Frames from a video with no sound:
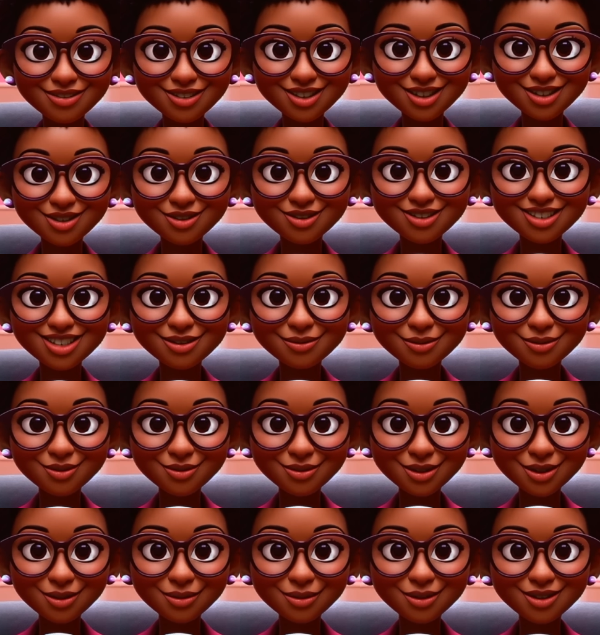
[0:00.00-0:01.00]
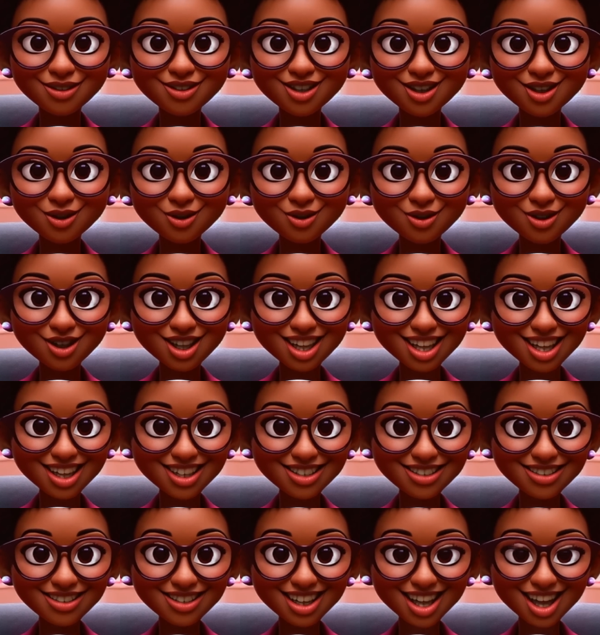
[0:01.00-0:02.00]
Those simple people don't
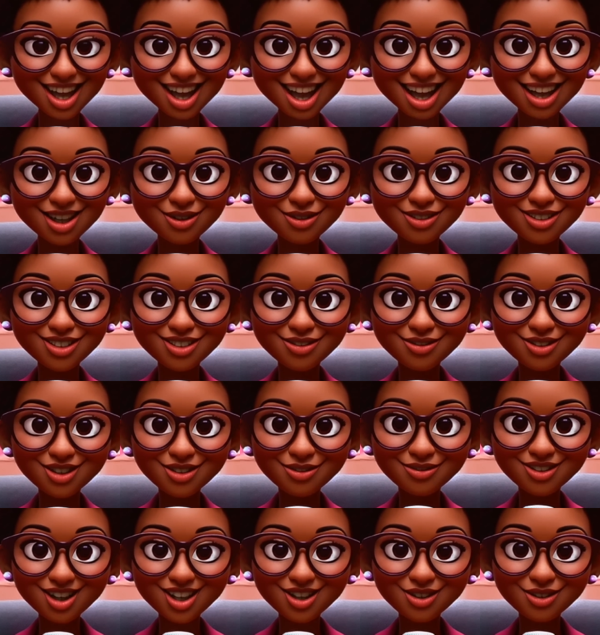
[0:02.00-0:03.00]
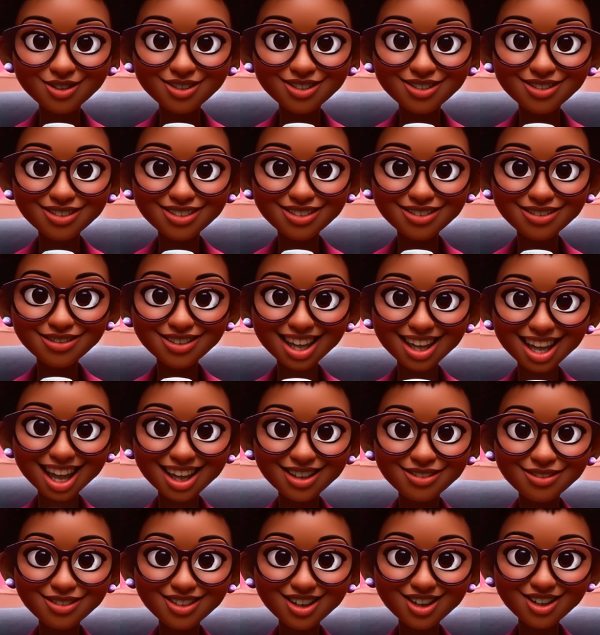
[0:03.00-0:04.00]
realize that her house is full of ghosts
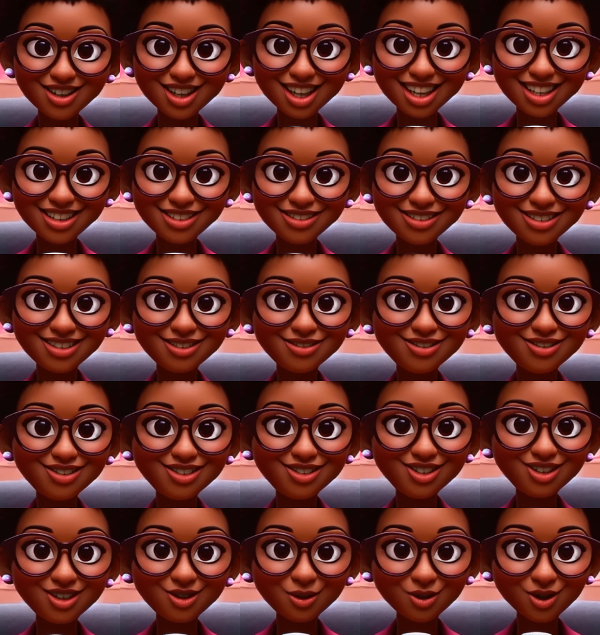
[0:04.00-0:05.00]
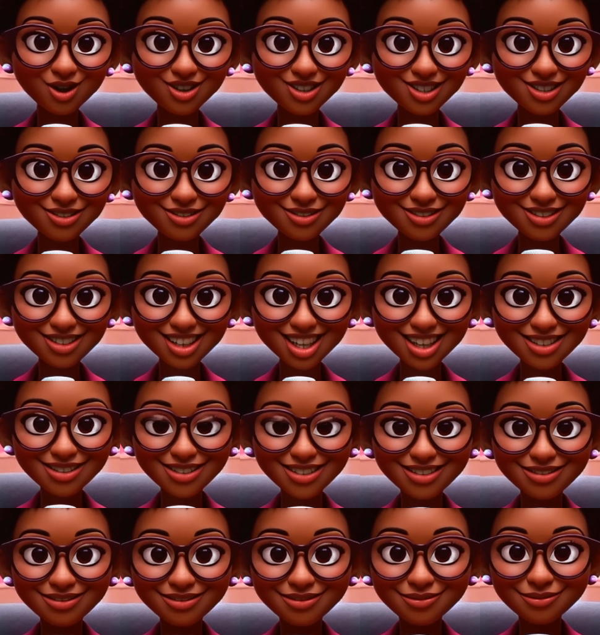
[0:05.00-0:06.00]
and that her guests have entered the world of the
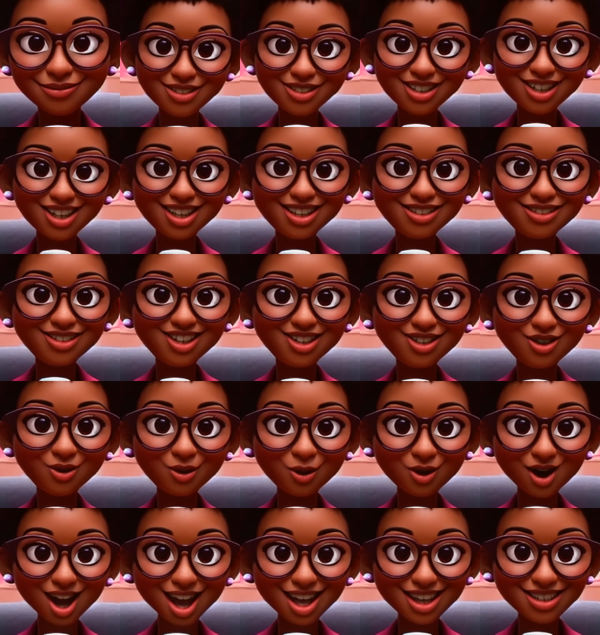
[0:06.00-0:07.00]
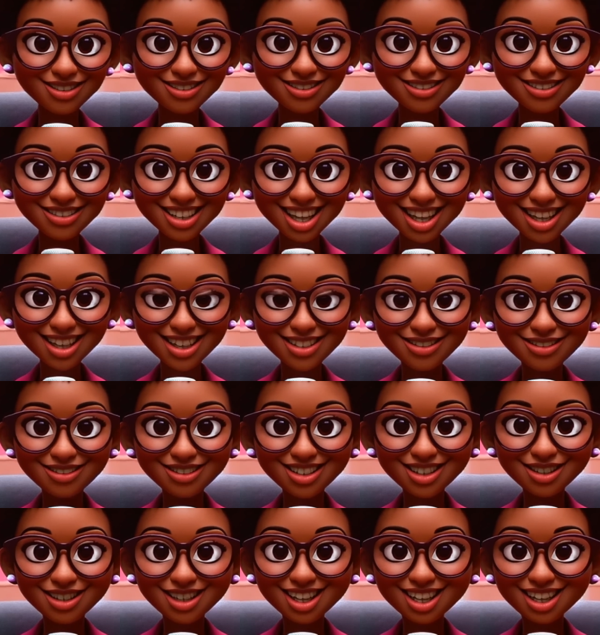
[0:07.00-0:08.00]
dead. These are the wise sayings
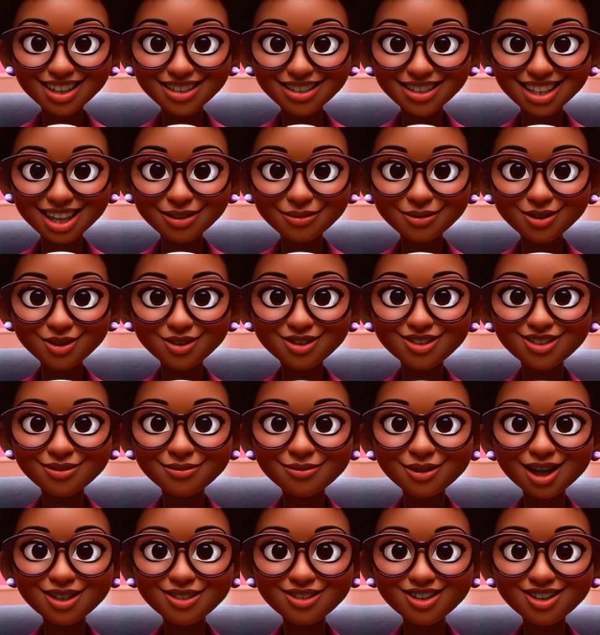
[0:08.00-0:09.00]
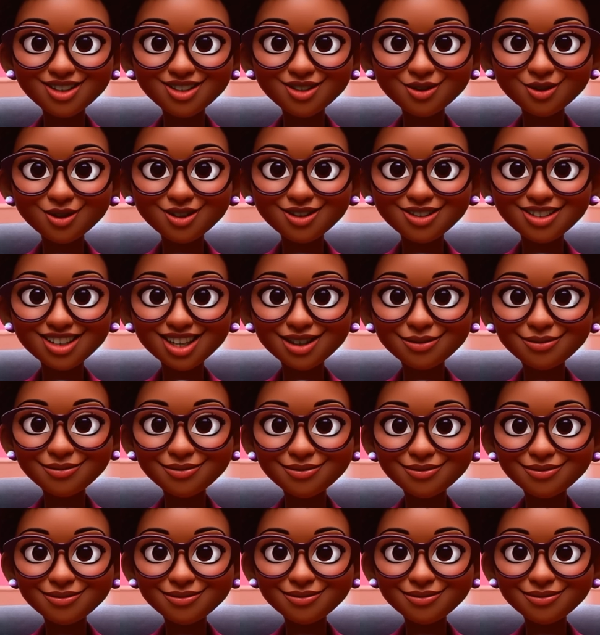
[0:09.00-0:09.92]
that King Lemuel's mother taught him.